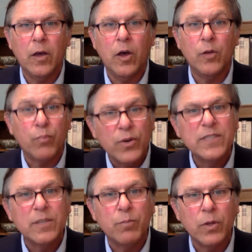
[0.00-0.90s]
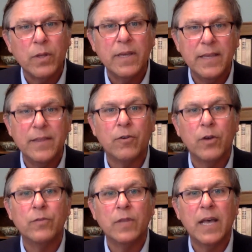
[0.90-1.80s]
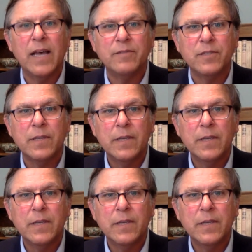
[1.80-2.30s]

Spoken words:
on principle in their own lives.